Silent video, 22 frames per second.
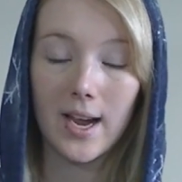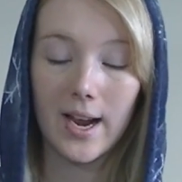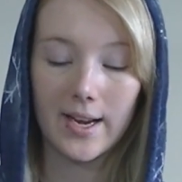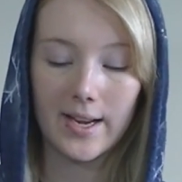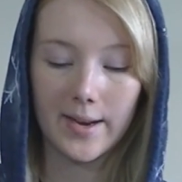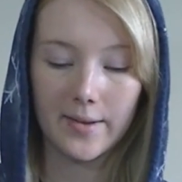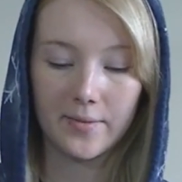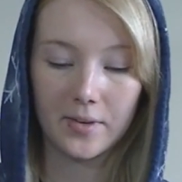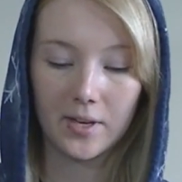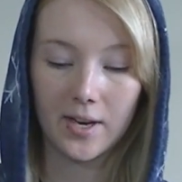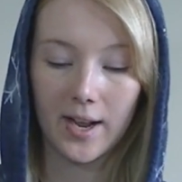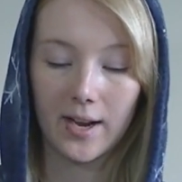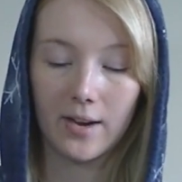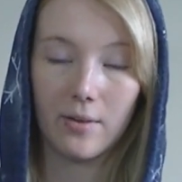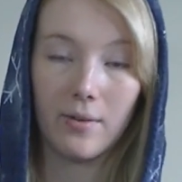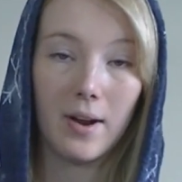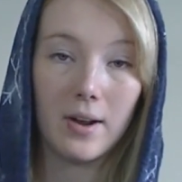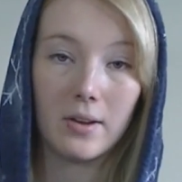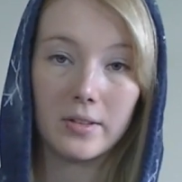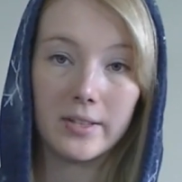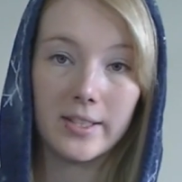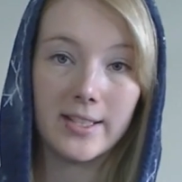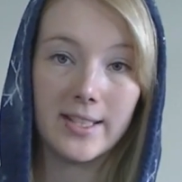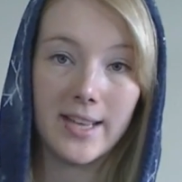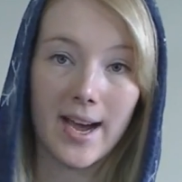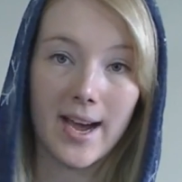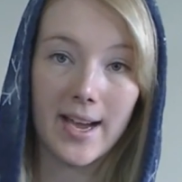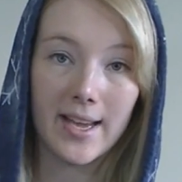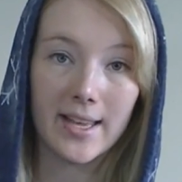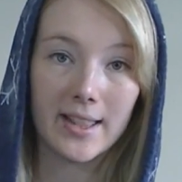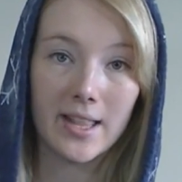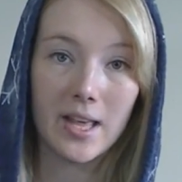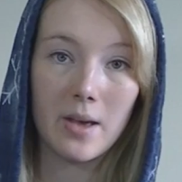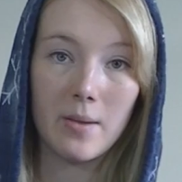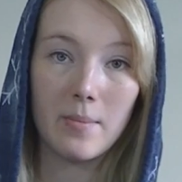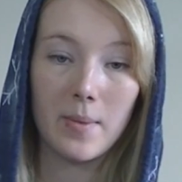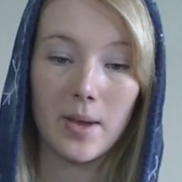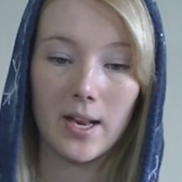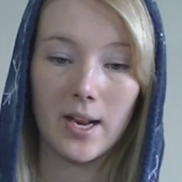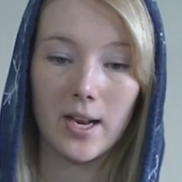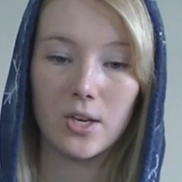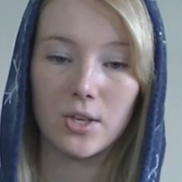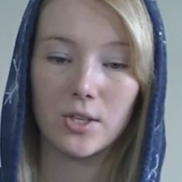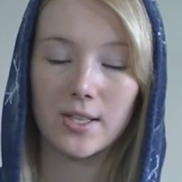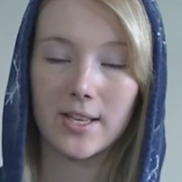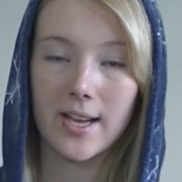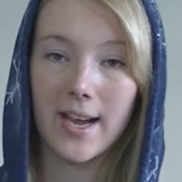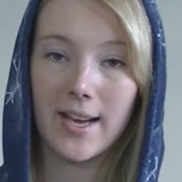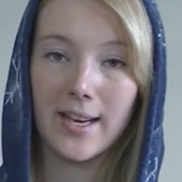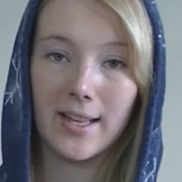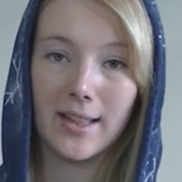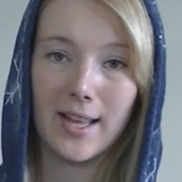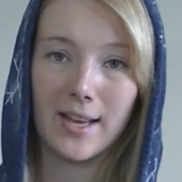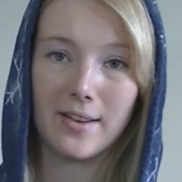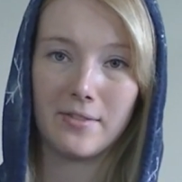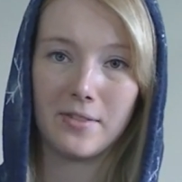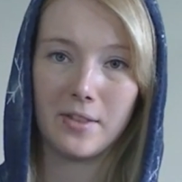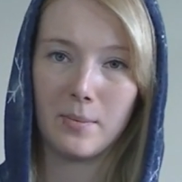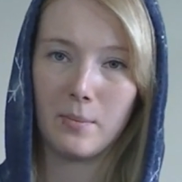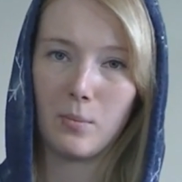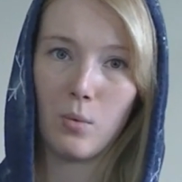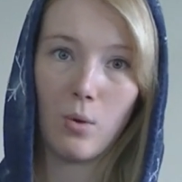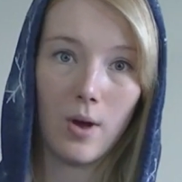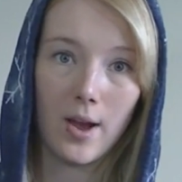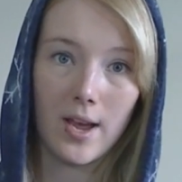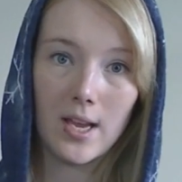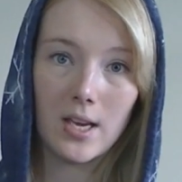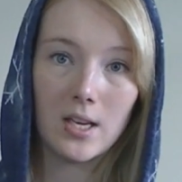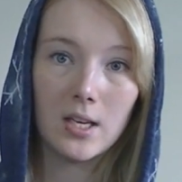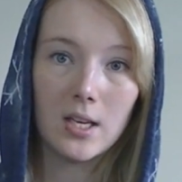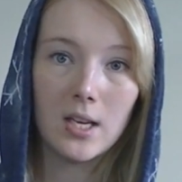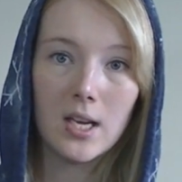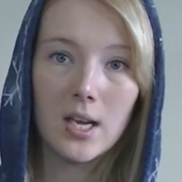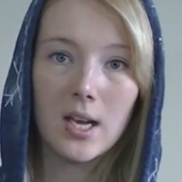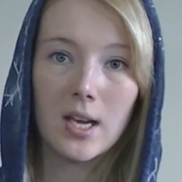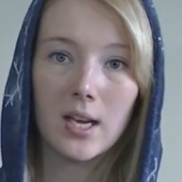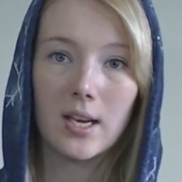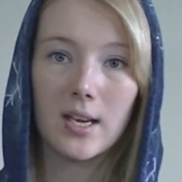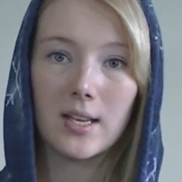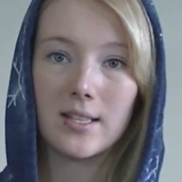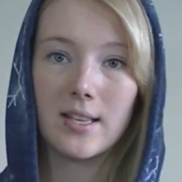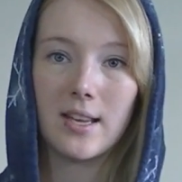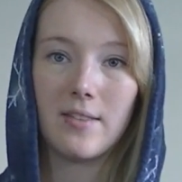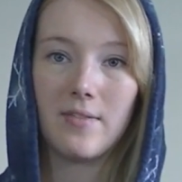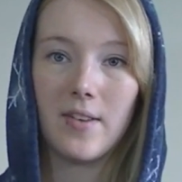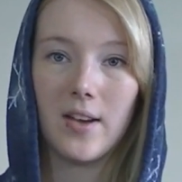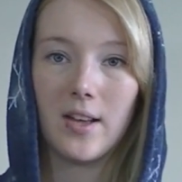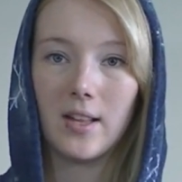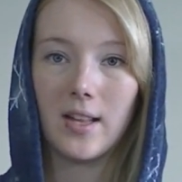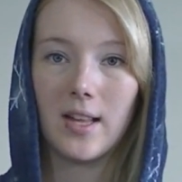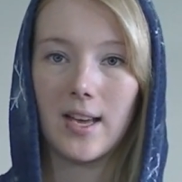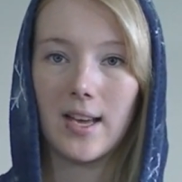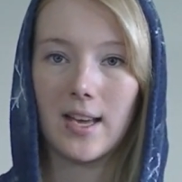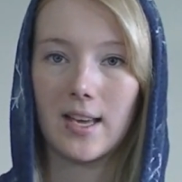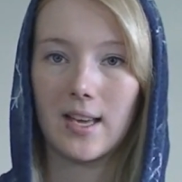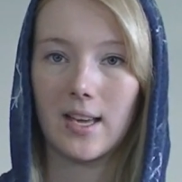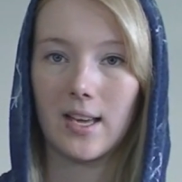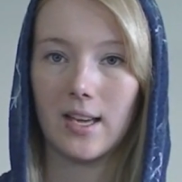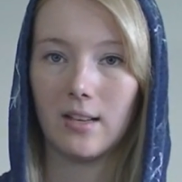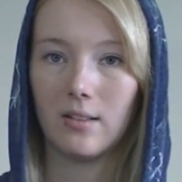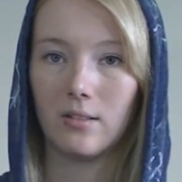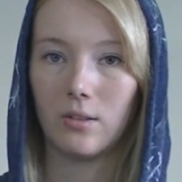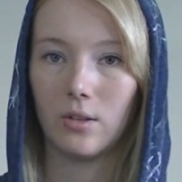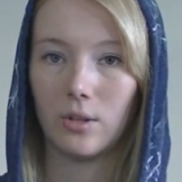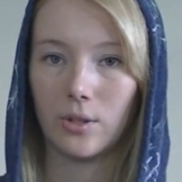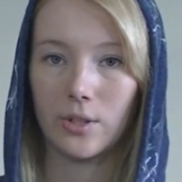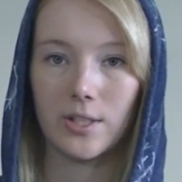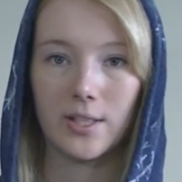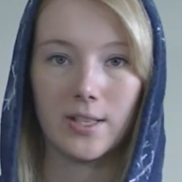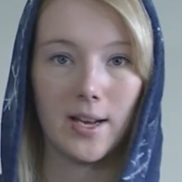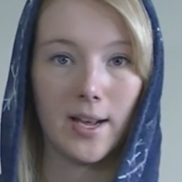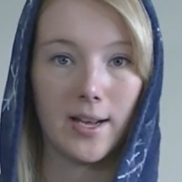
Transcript: I never got around to dyeing them, and I just kind of left them white because I felt like it looked